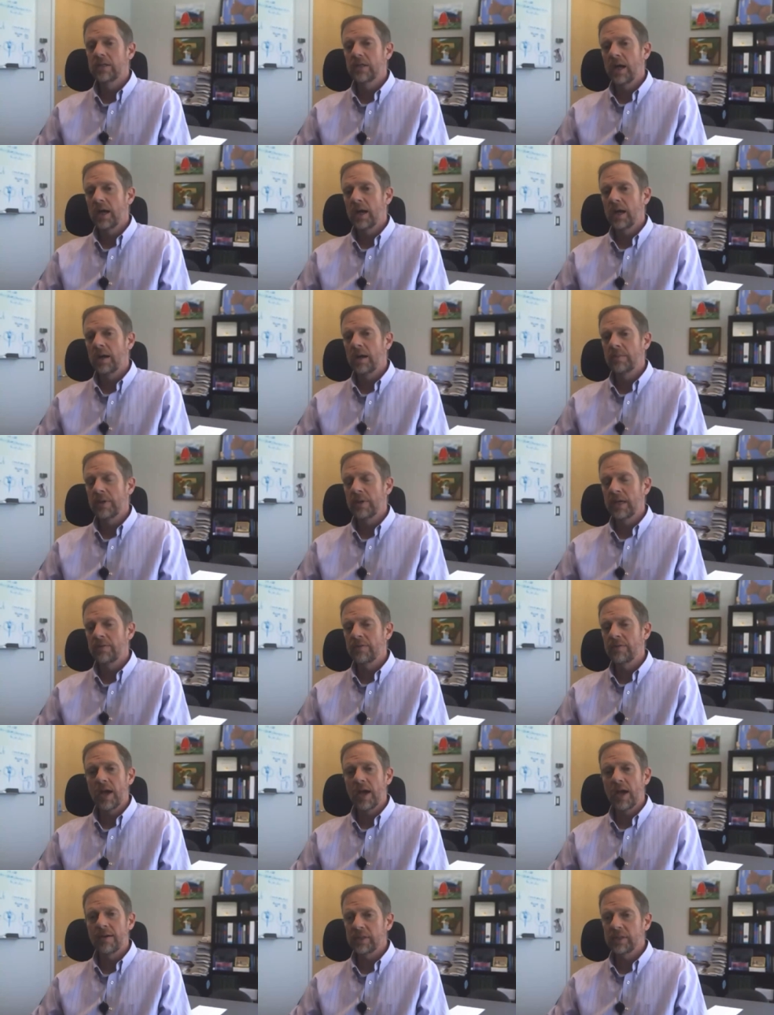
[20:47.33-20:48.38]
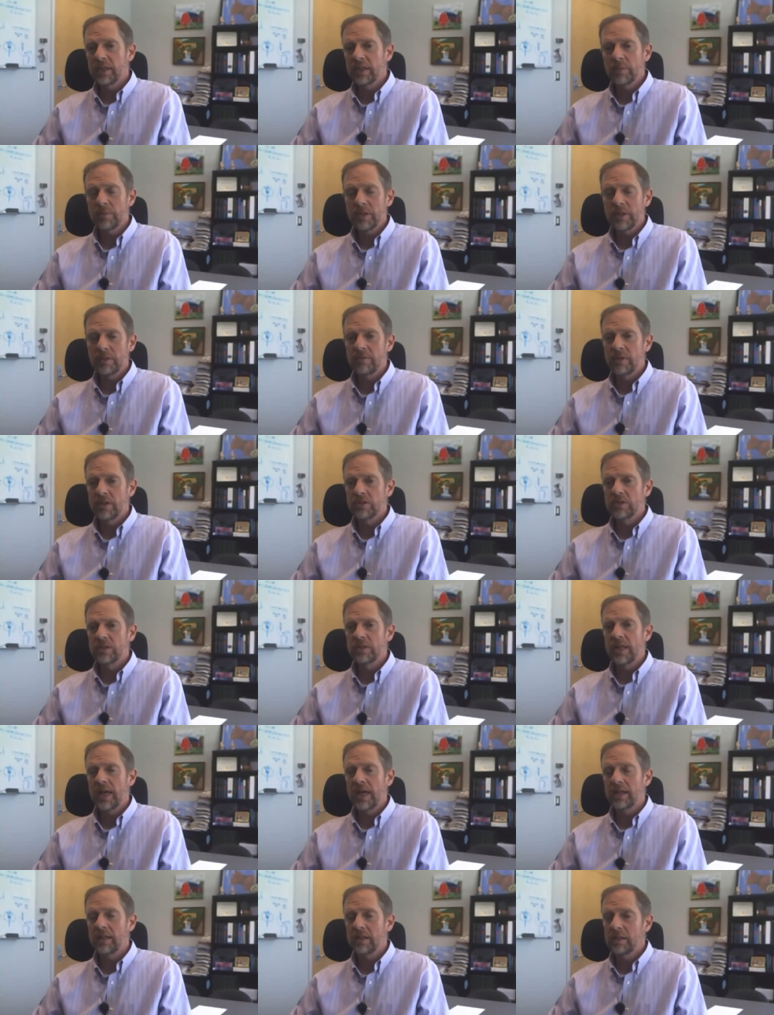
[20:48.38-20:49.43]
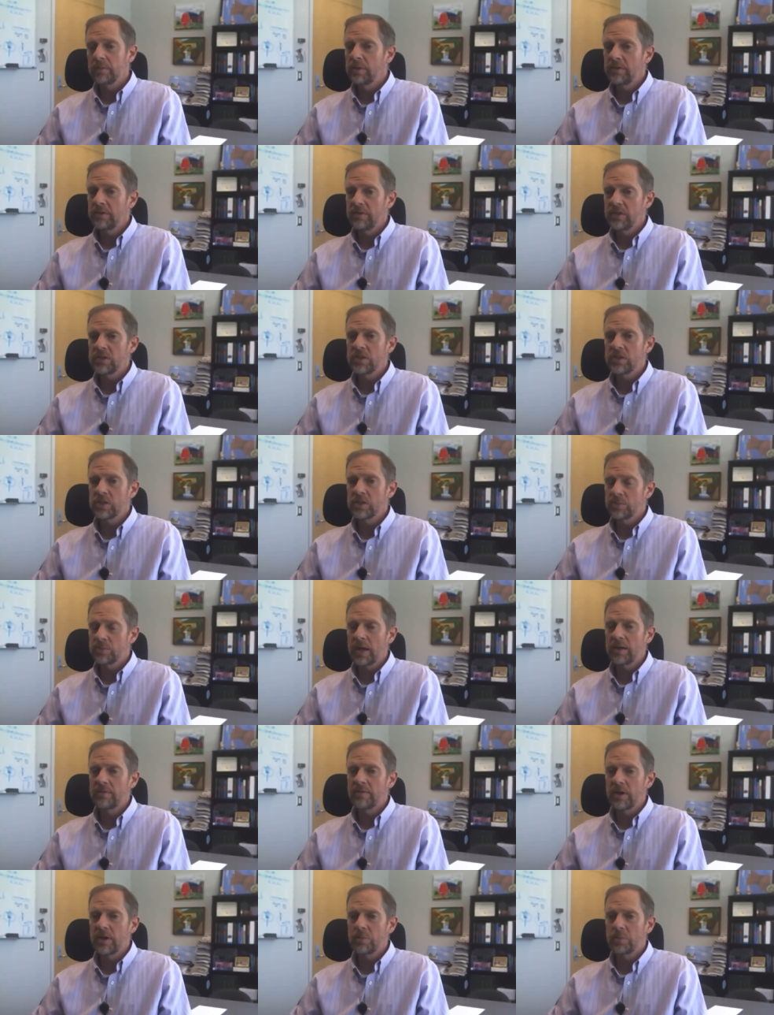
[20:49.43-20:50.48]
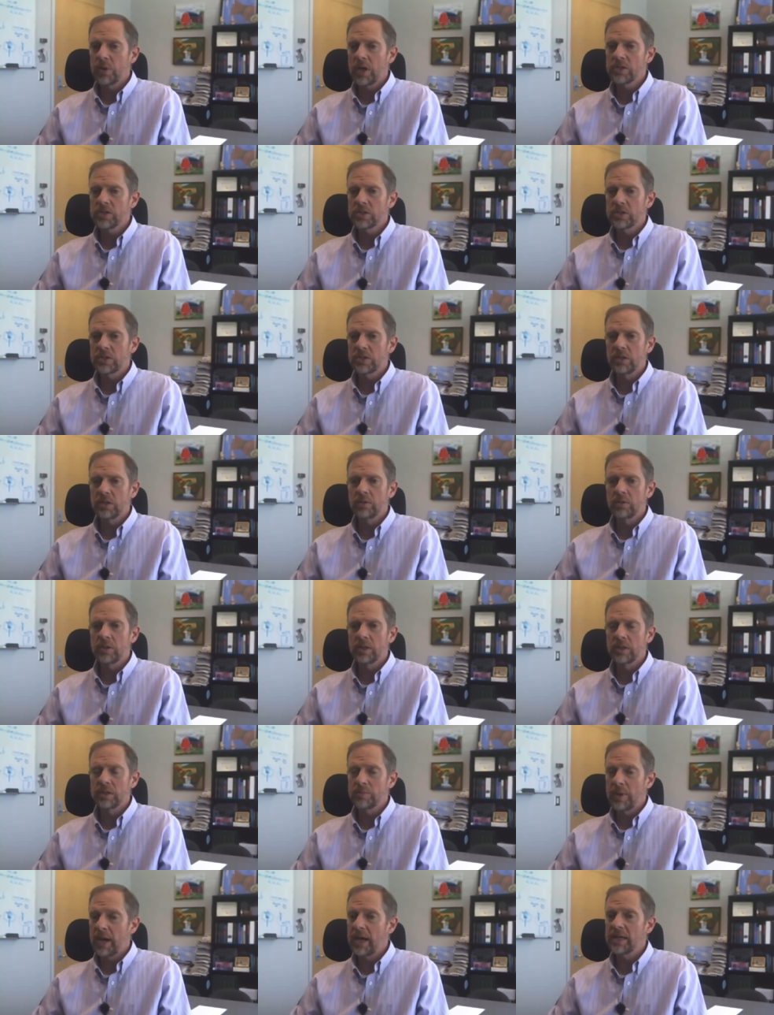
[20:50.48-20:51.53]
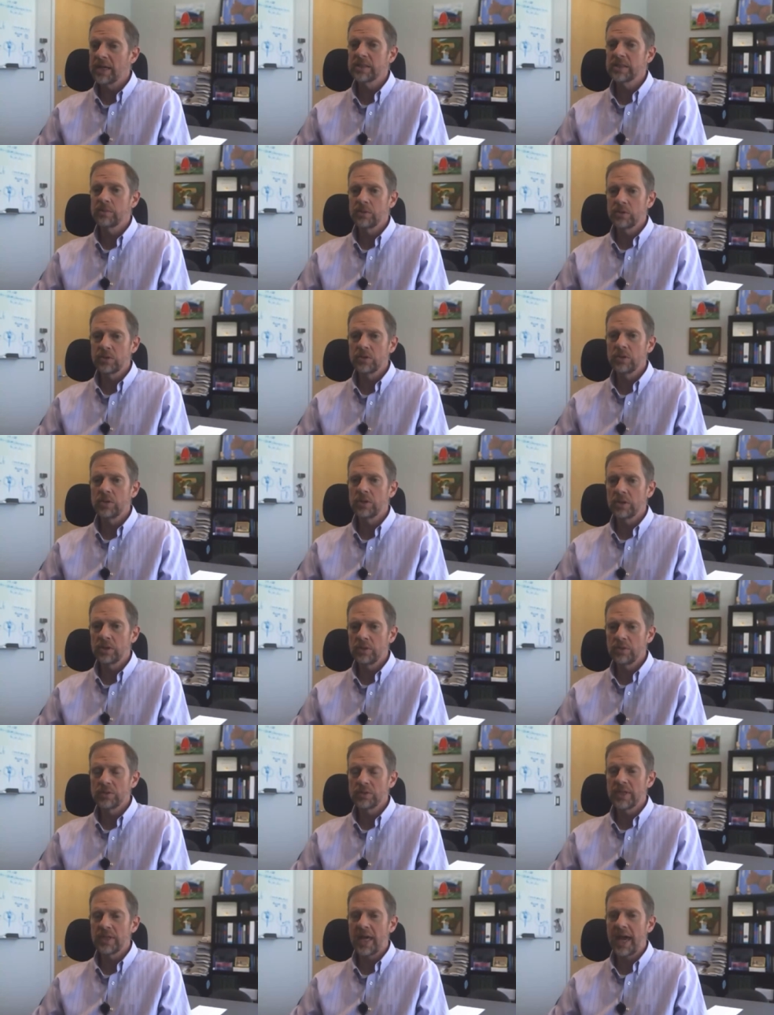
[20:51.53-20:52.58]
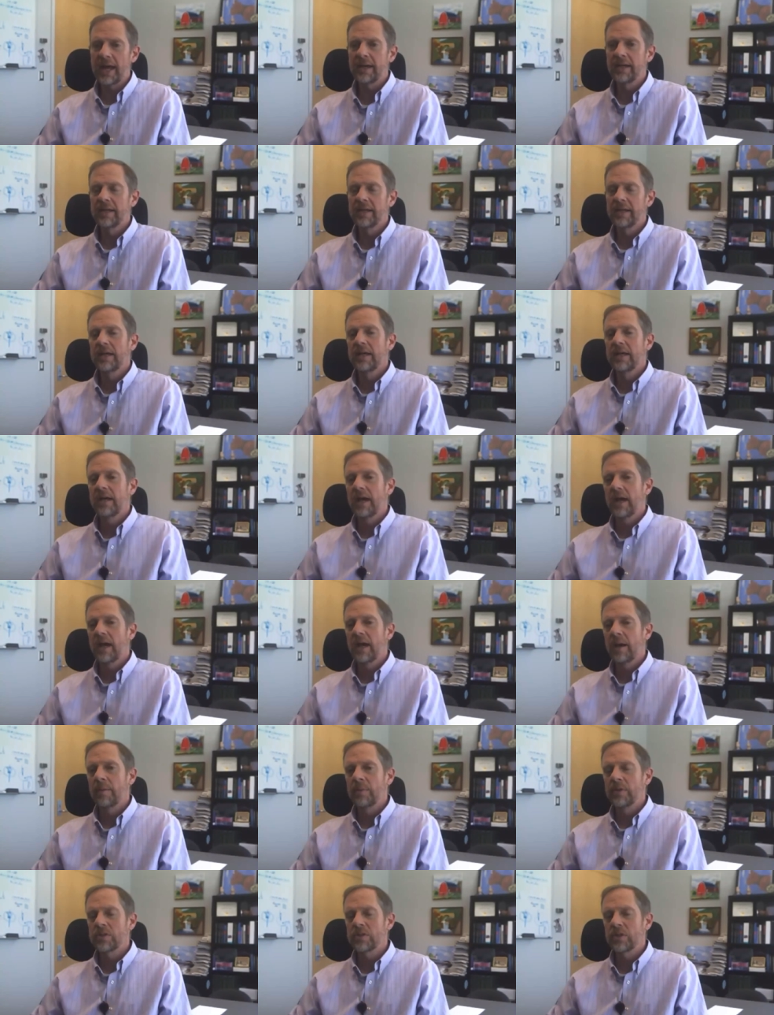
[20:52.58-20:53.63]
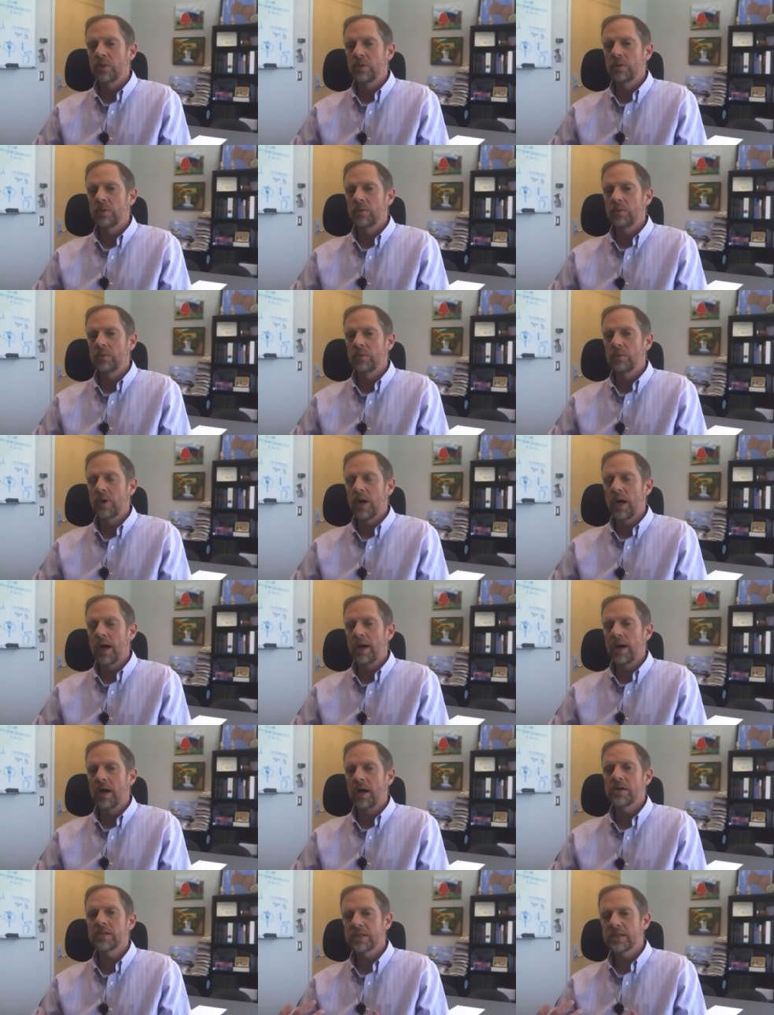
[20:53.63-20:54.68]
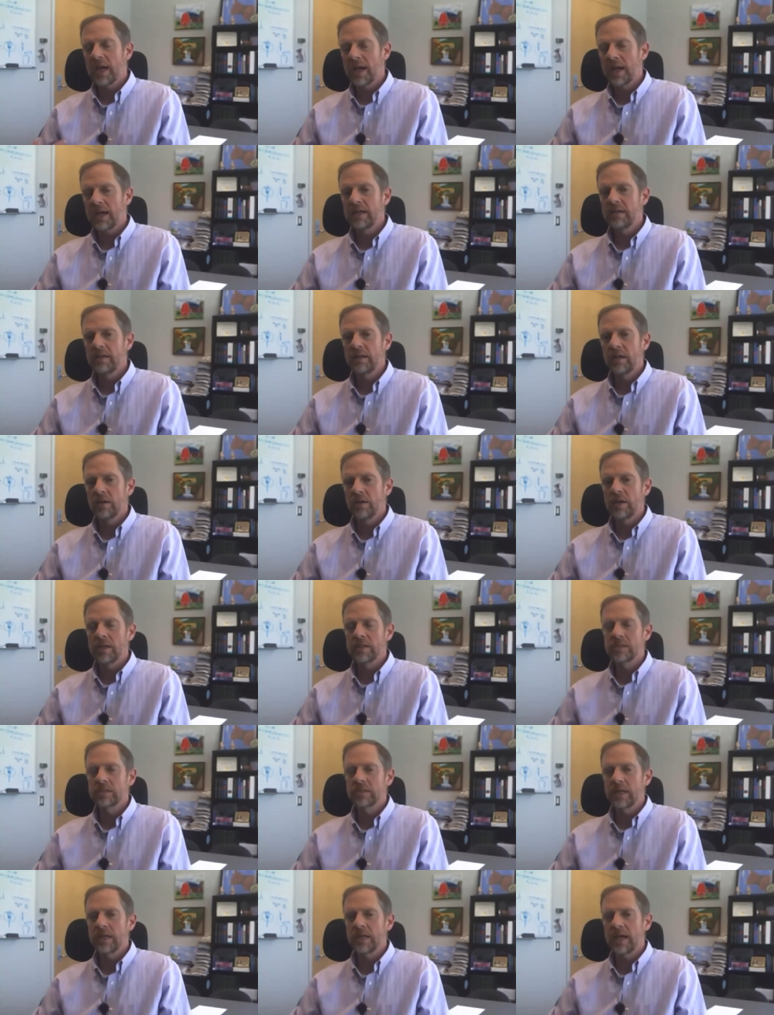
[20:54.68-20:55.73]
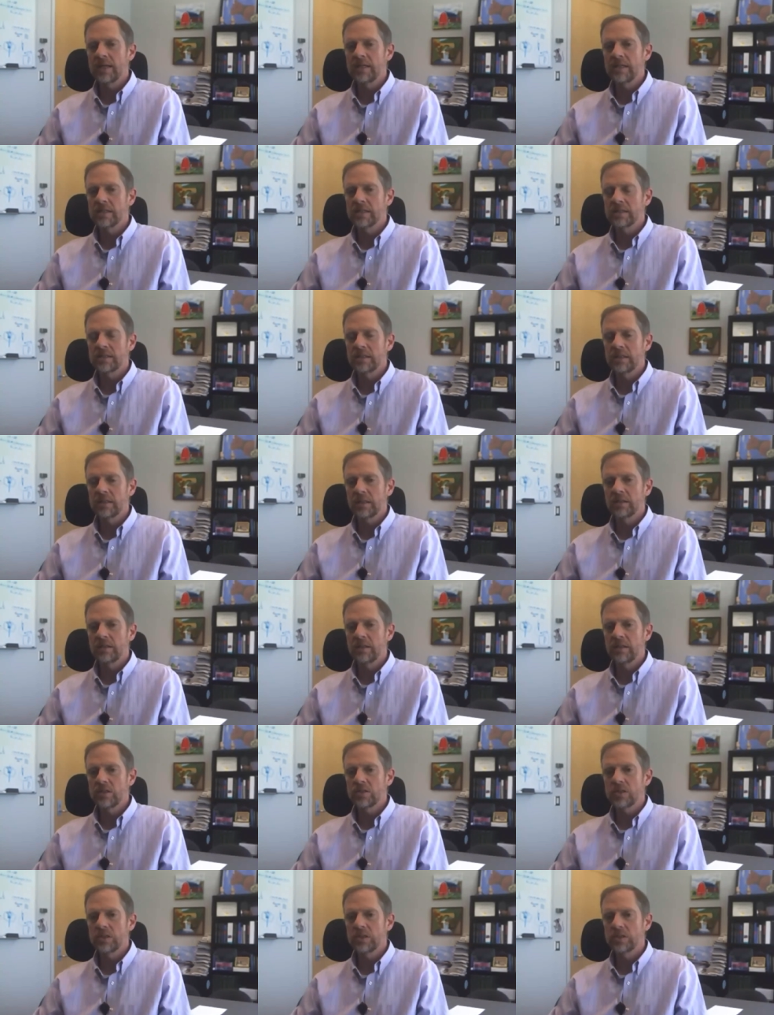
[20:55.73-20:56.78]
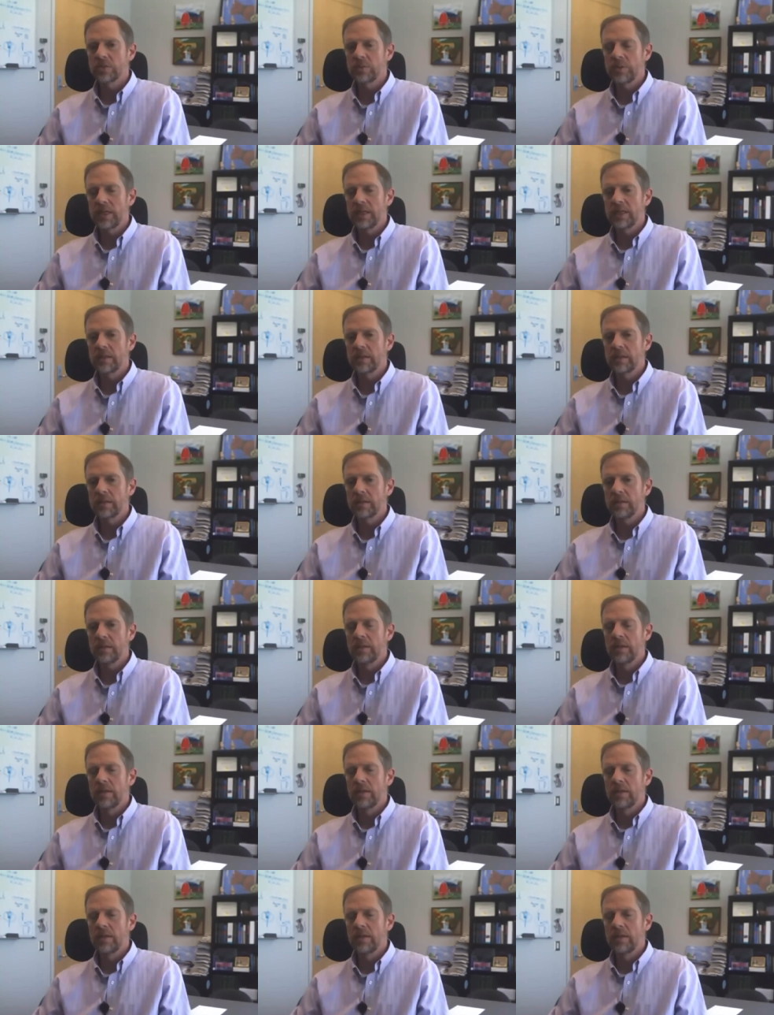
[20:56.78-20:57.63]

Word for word: Um, and if you have a little bit of vision, that little bit of vision is probably very precious to you. And it's possible that you could lose that. Um, and so on our side, you know, as scientists and clinicians, we need to